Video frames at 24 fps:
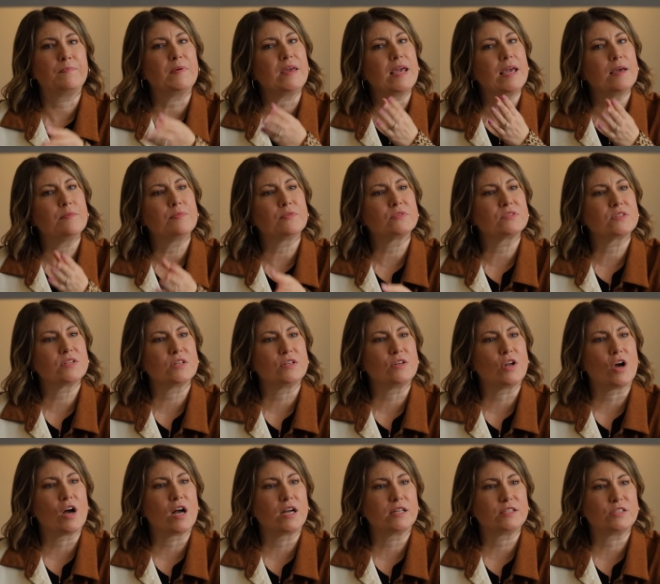be able to
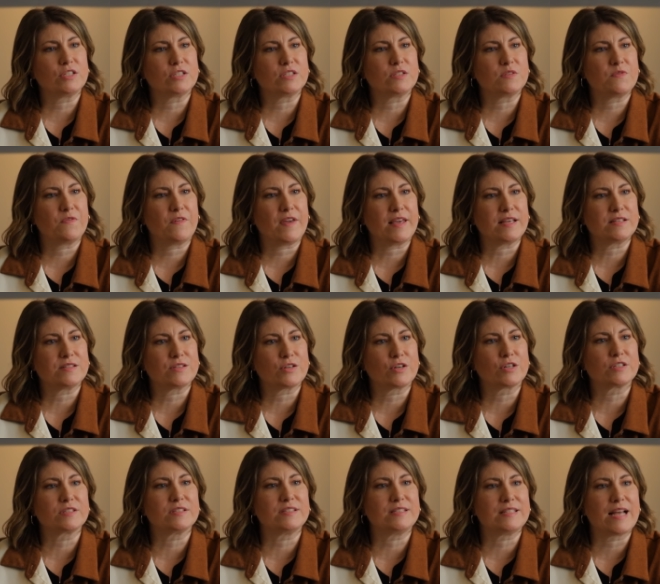not just face
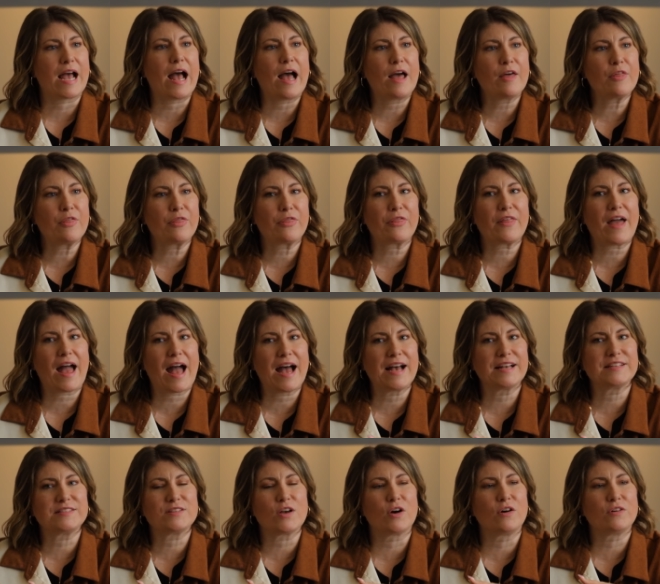her death
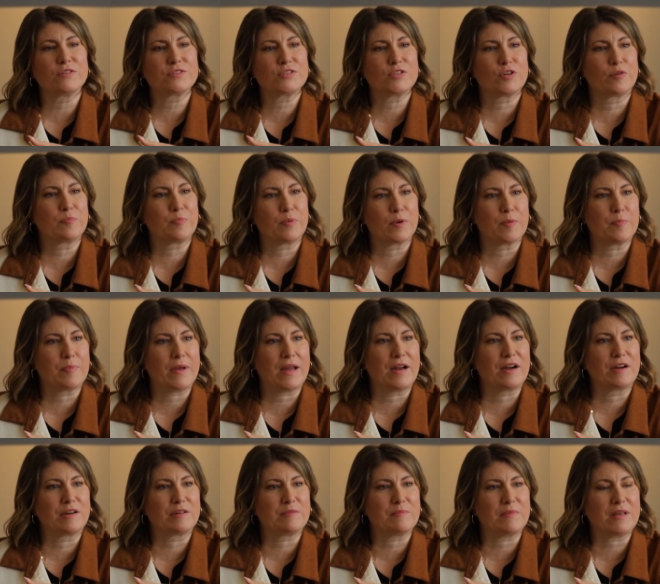has mm-hmm. also
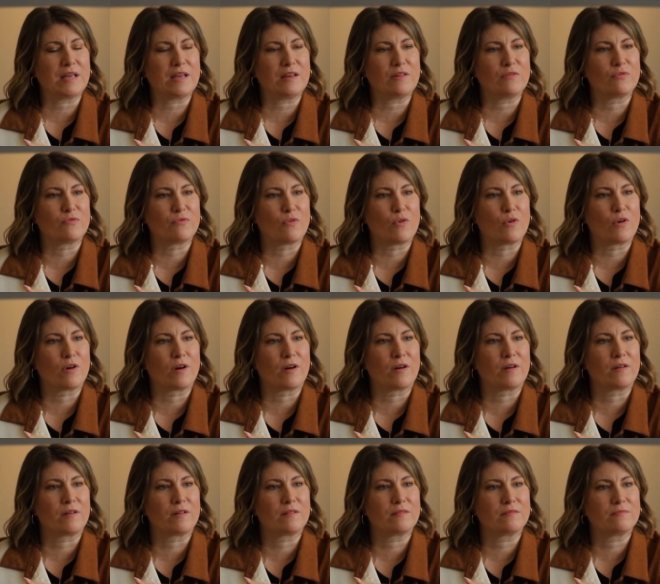prepared me
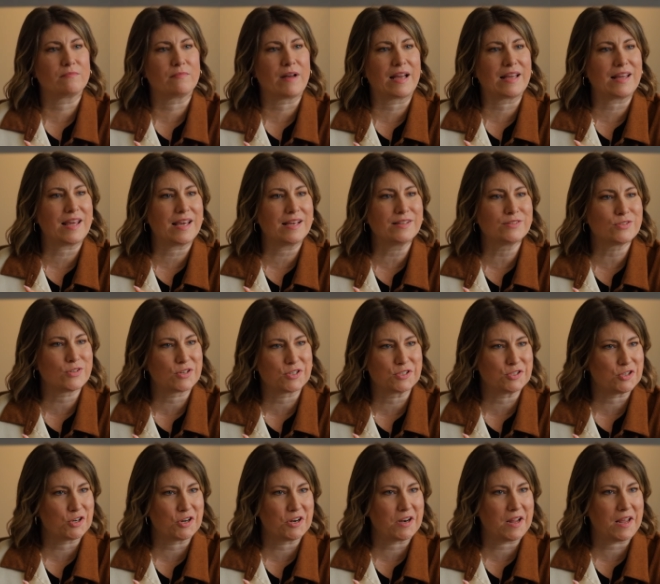for my cancer
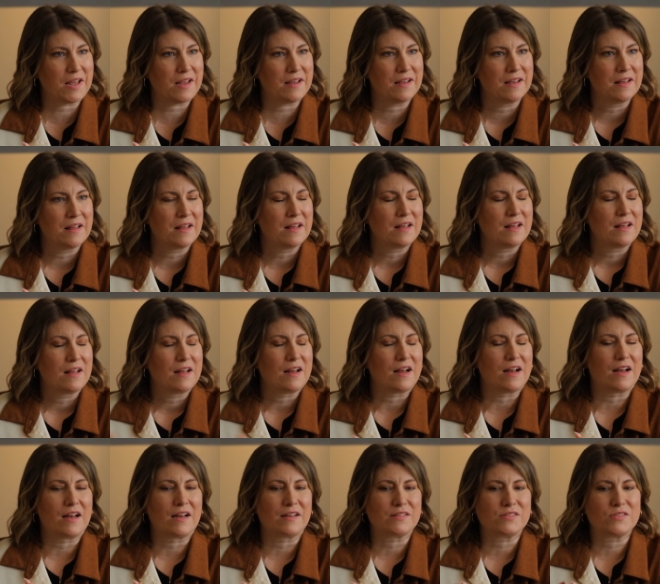journey.
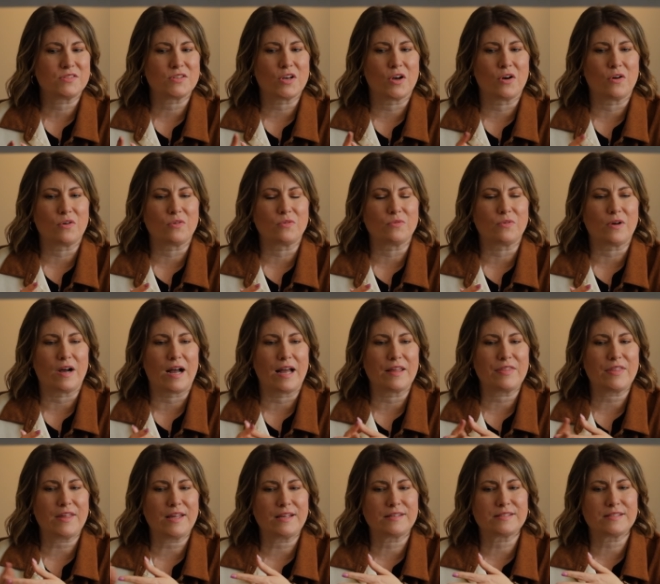Uh, so I
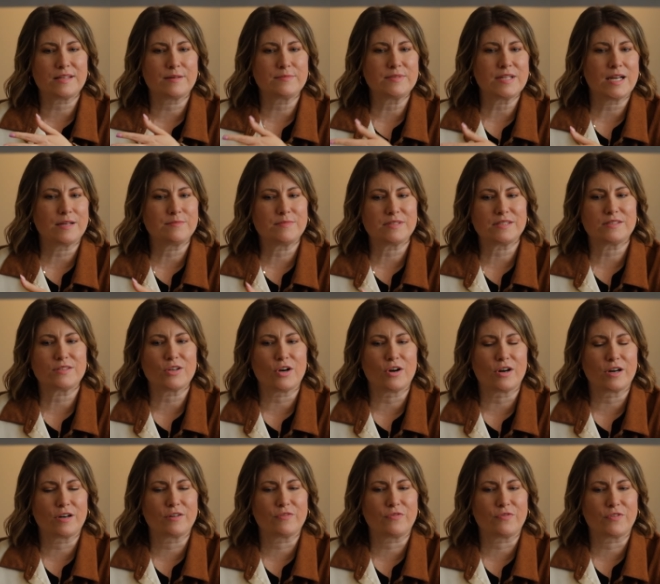think sometimes it's
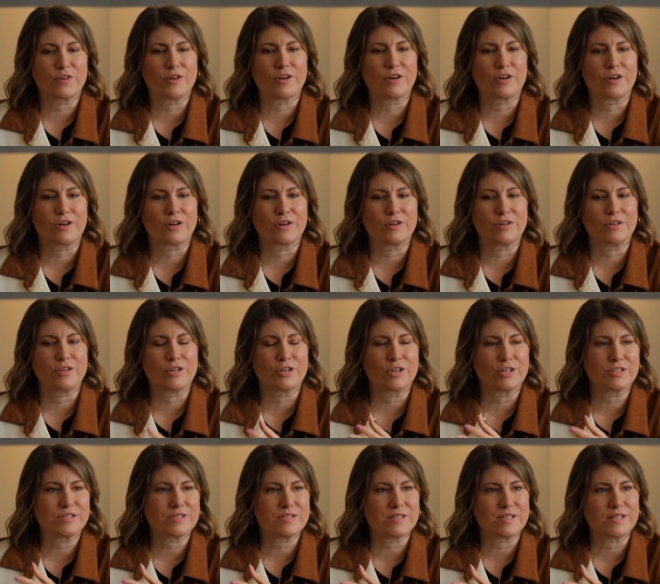hard for
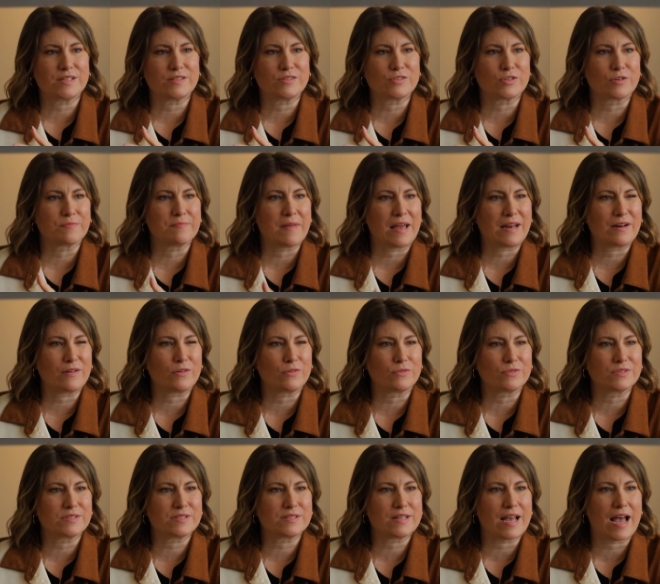nurses or
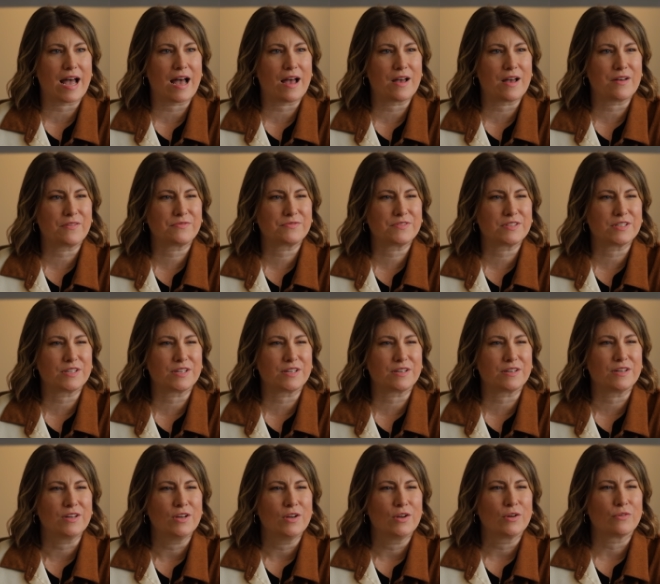medical staff to
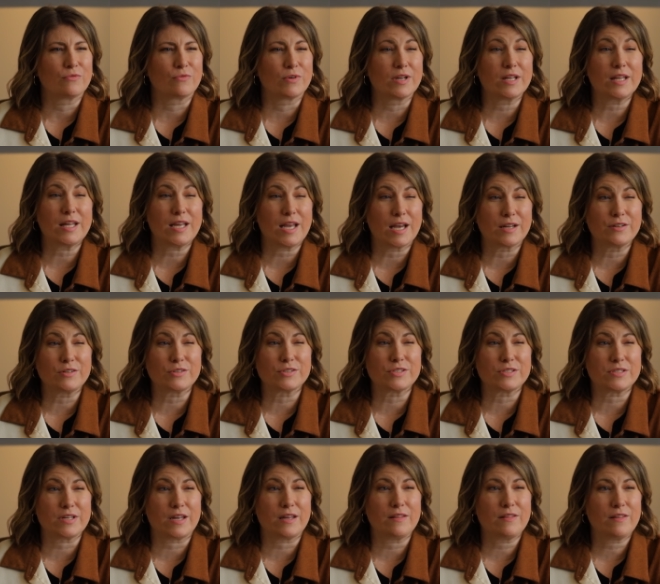mm-hmm. really
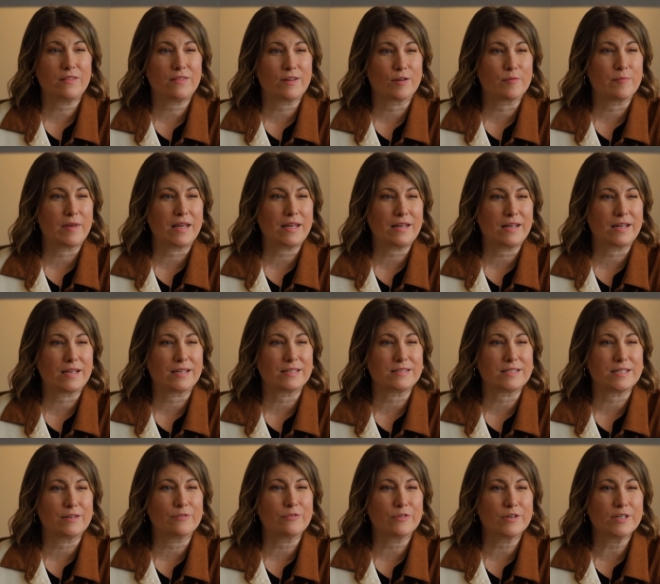understand that they're making a
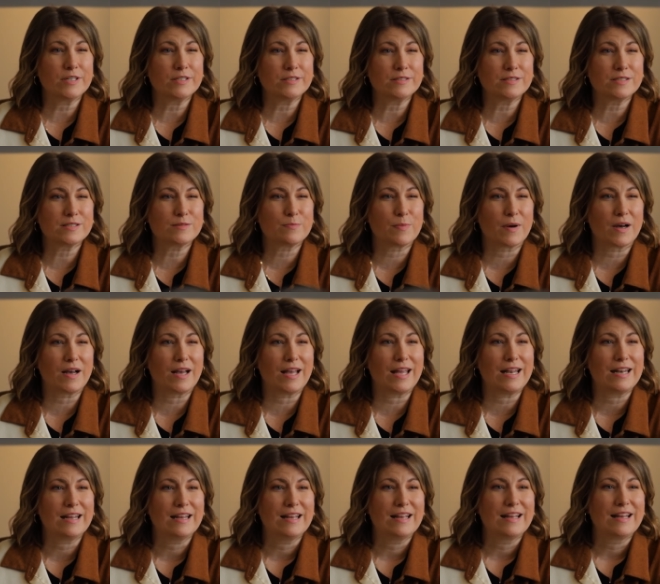difference.
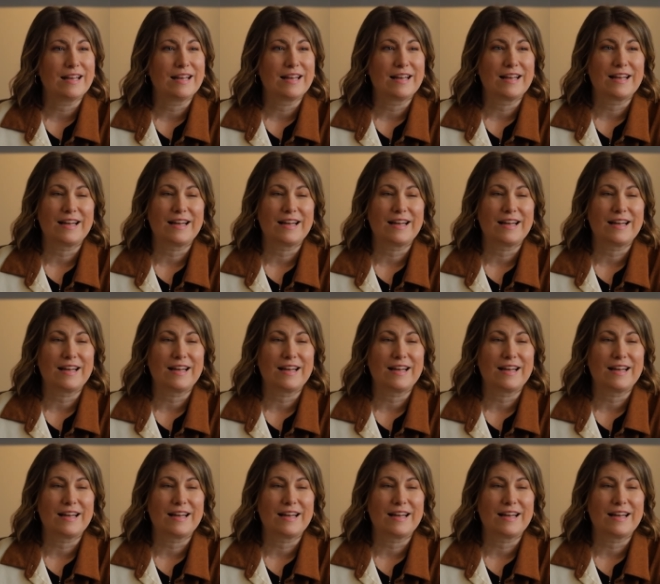But sure,